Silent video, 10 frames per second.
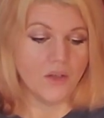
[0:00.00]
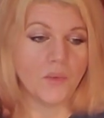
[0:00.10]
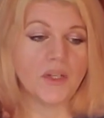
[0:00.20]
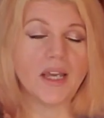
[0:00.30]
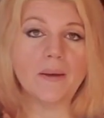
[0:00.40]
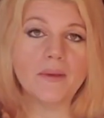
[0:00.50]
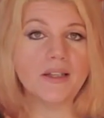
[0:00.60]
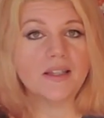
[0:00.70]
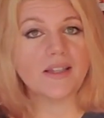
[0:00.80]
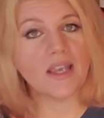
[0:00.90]
What happened
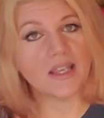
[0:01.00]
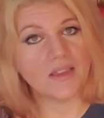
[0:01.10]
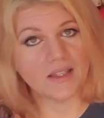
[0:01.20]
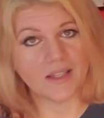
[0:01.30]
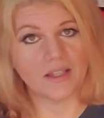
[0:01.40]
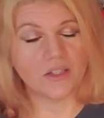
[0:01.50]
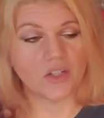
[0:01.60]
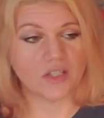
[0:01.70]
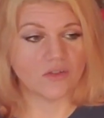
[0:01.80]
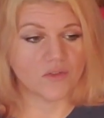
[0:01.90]
is I ate that salad
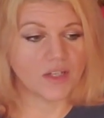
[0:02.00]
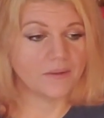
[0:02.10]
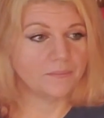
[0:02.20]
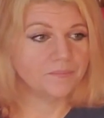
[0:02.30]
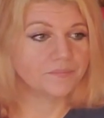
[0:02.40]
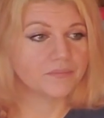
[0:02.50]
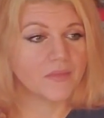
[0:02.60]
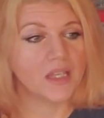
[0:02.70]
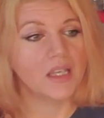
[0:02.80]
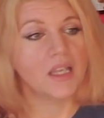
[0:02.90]
yesterday,
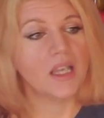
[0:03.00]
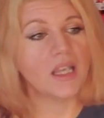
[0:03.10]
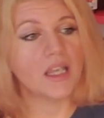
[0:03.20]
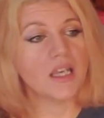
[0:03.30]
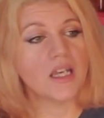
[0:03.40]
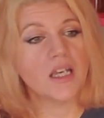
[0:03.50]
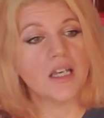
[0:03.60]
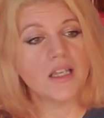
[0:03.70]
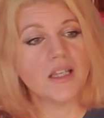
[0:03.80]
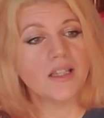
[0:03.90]

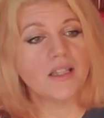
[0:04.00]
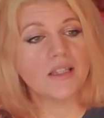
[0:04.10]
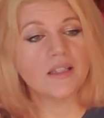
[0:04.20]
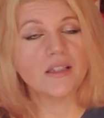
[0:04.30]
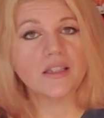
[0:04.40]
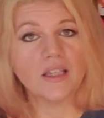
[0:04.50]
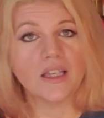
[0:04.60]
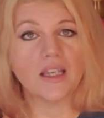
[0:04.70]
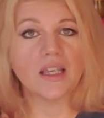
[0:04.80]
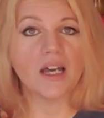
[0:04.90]
and
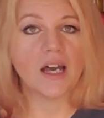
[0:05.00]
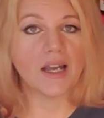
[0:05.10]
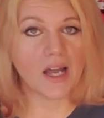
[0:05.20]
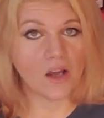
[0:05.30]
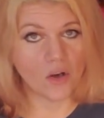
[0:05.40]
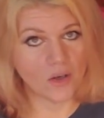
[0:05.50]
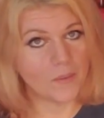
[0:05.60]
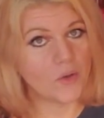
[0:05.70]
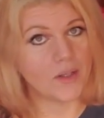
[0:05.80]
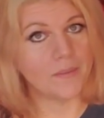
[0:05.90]
I got
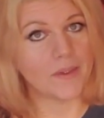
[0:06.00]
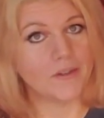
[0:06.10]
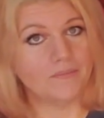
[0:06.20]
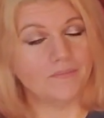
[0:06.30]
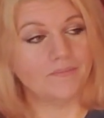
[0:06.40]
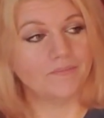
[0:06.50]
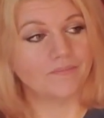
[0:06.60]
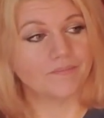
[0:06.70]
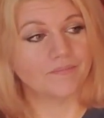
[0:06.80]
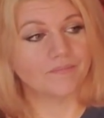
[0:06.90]
horrible heartburn.
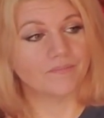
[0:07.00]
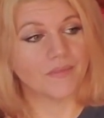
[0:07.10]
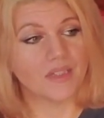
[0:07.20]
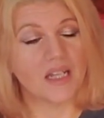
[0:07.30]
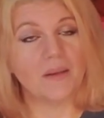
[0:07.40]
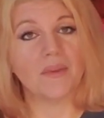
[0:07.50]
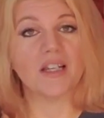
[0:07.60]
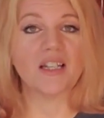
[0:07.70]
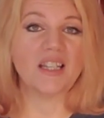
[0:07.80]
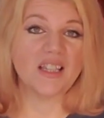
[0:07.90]
I'm not
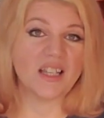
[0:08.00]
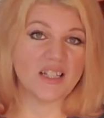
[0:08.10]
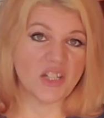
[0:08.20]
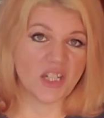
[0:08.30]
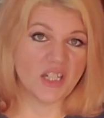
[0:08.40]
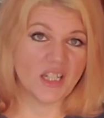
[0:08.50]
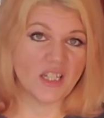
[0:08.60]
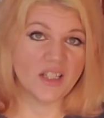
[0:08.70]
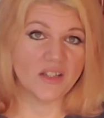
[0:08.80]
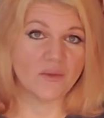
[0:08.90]
going to eat that chicken
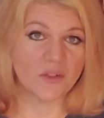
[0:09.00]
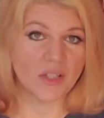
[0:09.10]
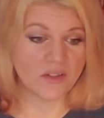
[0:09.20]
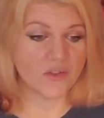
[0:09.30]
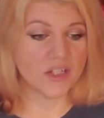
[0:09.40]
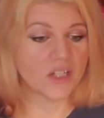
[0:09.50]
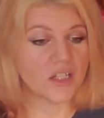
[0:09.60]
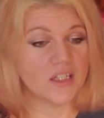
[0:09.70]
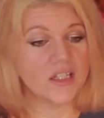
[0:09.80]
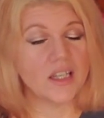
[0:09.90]
again, the rotisserie
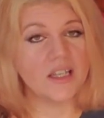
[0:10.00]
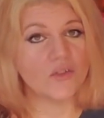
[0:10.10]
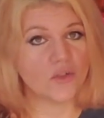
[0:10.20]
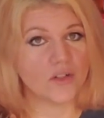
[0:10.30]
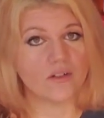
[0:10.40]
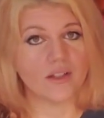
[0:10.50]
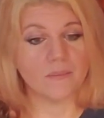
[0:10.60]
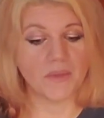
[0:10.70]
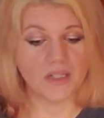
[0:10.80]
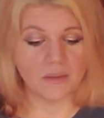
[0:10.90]
chicken. It triggered
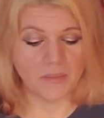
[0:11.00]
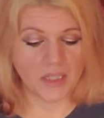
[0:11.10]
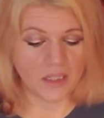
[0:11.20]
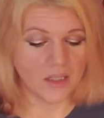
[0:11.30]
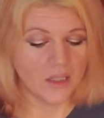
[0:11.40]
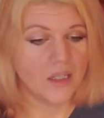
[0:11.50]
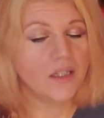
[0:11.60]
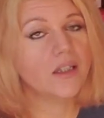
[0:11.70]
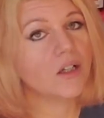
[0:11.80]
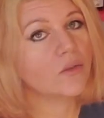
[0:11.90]
something in me.
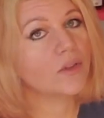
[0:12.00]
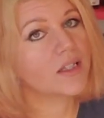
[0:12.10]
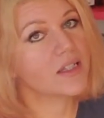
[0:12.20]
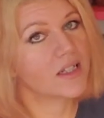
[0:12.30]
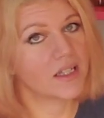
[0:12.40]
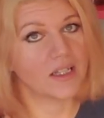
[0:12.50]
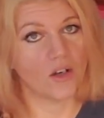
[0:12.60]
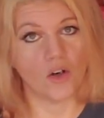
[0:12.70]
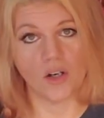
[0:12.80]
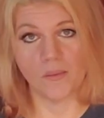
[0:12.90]
Not only did I get
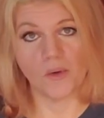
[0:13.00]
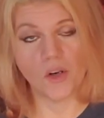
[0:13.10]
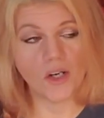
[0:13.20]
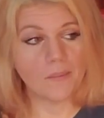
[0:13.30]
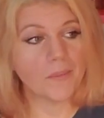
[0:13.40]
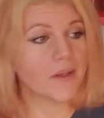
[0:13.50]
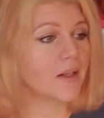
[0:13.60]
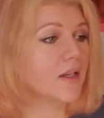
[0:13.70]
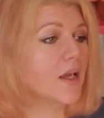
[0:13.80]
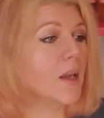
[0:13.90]
horrible heartburn,